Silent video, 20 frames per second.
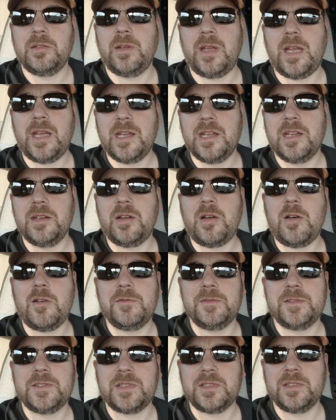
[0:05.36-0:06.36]

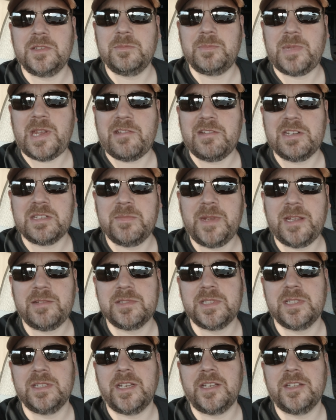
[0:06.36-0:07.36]
Off to Parys
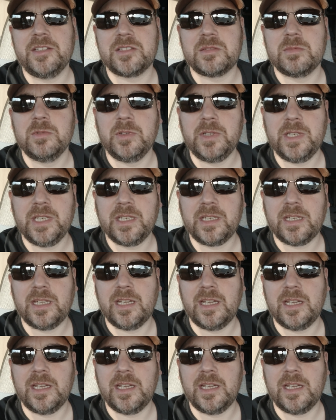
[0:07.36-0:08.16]
Mountain then this morning,